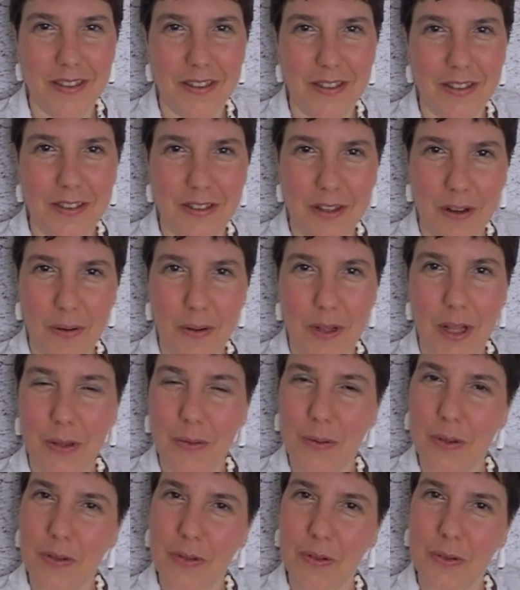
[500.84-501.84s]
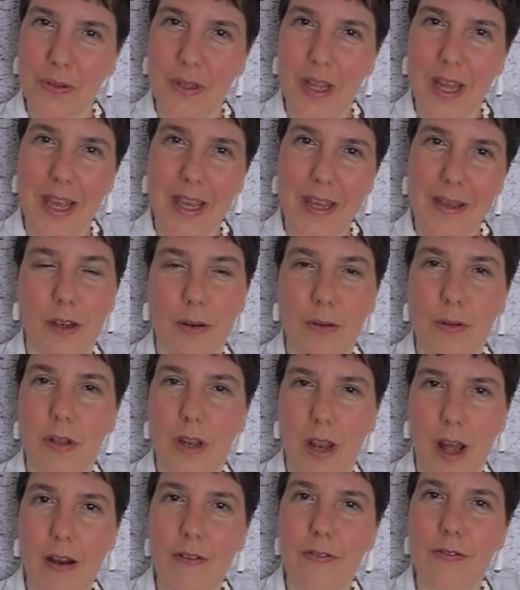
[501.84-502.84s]
So that was today. I would
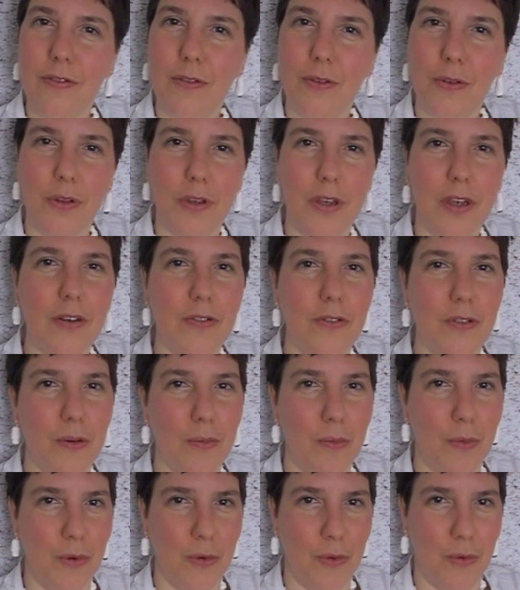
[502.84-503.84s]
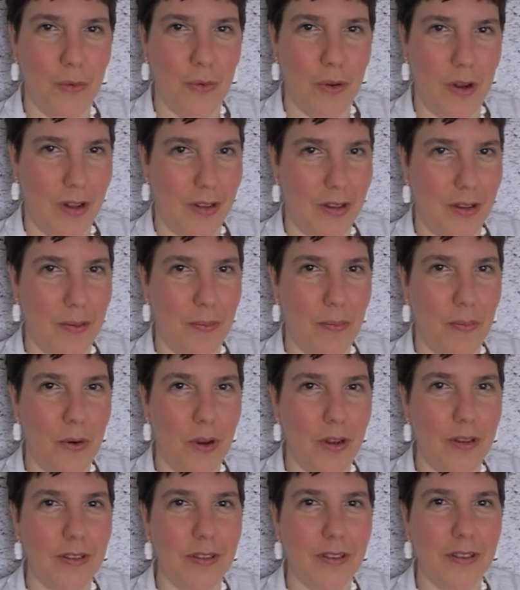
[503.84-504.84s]
love to hear from you what a
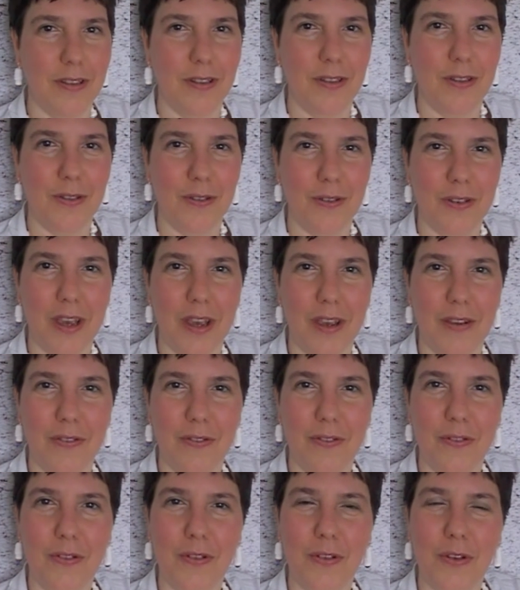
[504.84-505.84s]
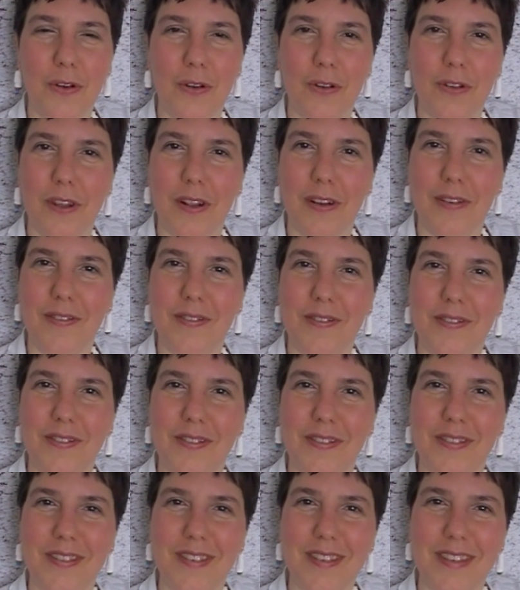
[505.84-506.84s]
present you gave to yourself.
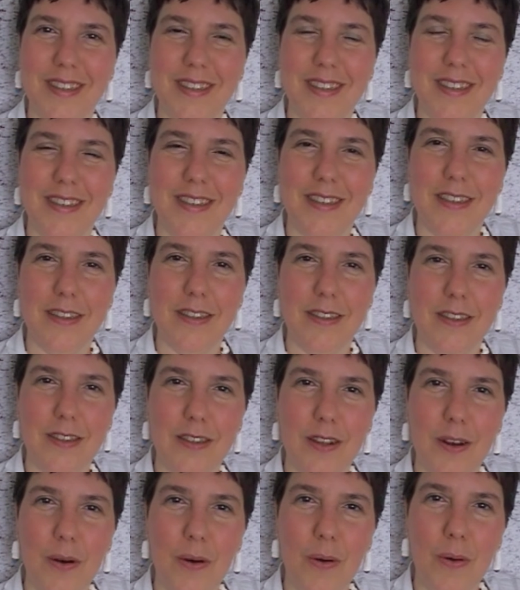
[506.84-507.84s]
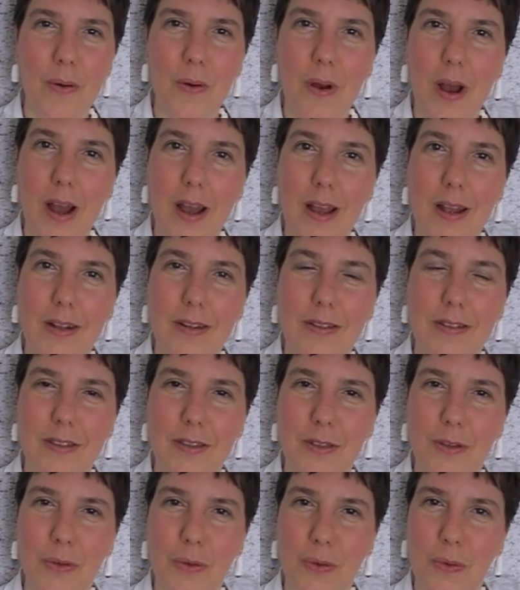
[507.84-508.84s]
So I'll see
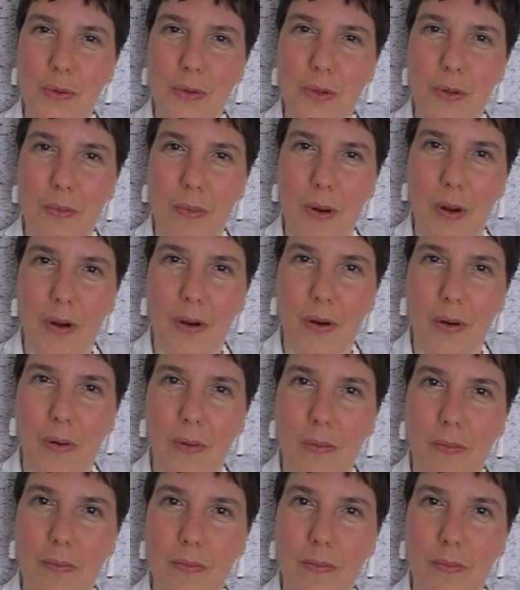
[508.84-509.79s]
you tomorrow.